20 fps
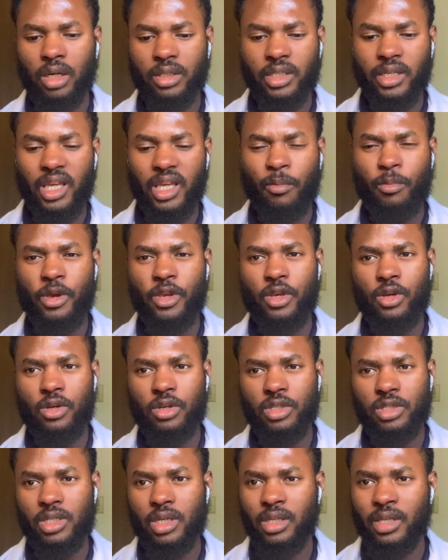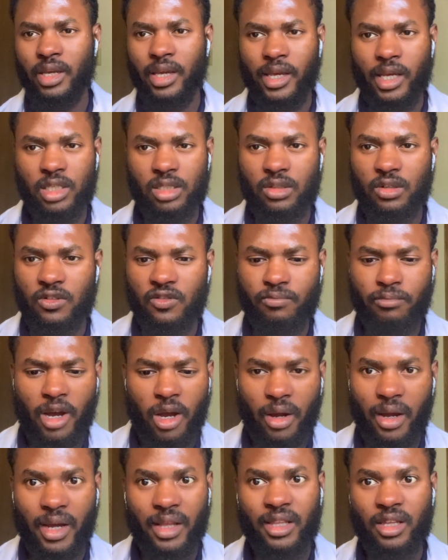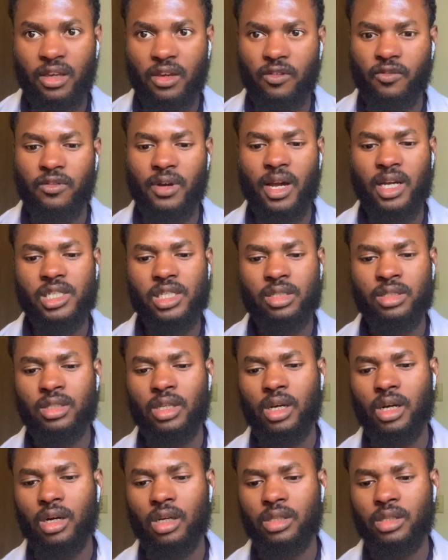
They be used in the case of myocardial infarction.